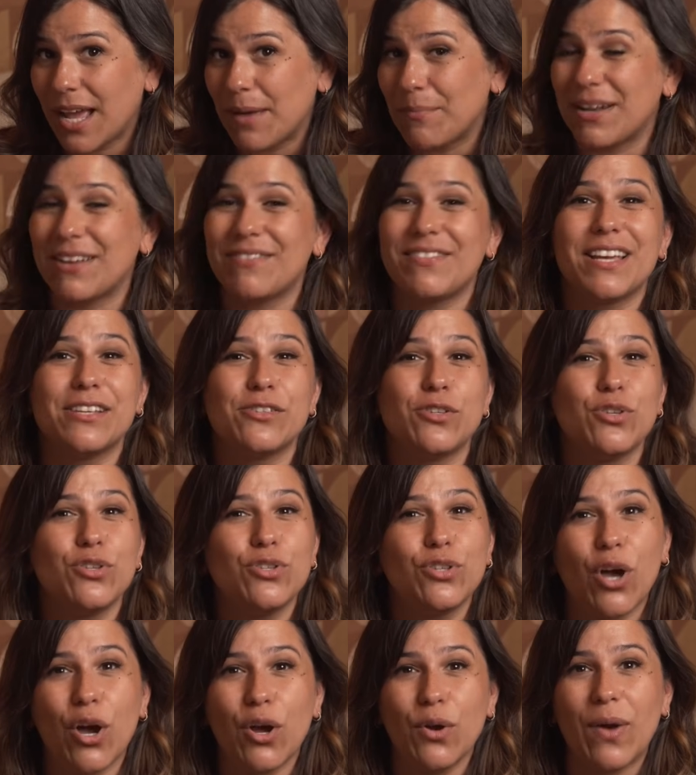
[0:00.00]
But if there's
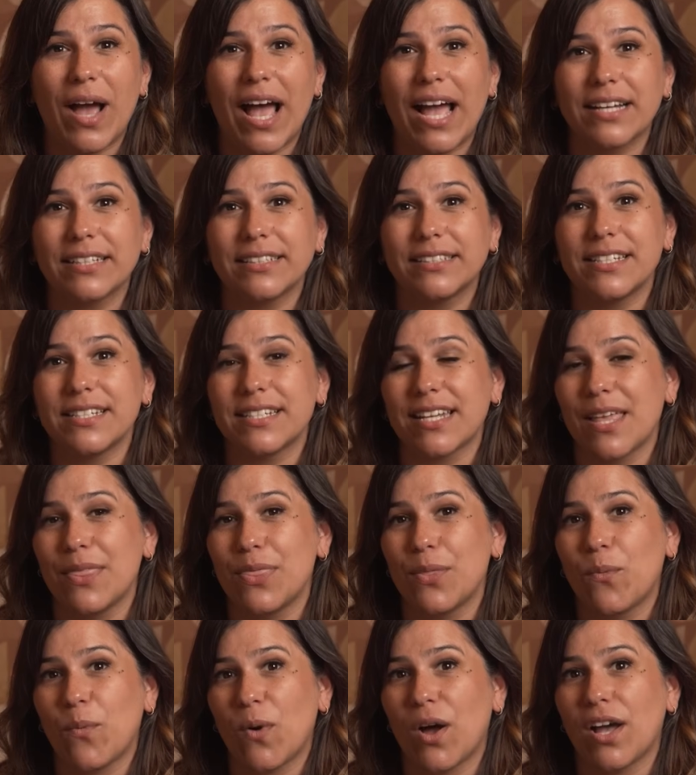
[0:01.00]
no accent in
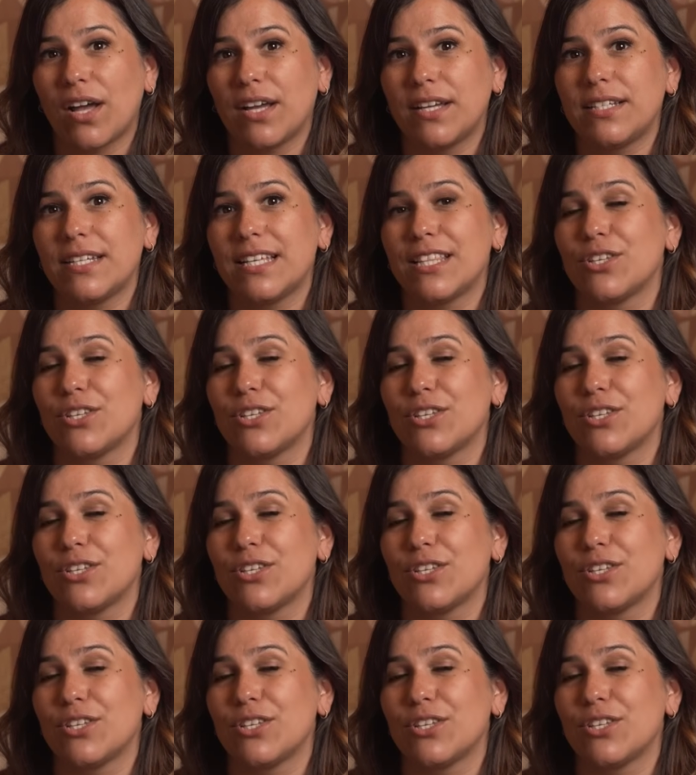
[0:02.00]
the word,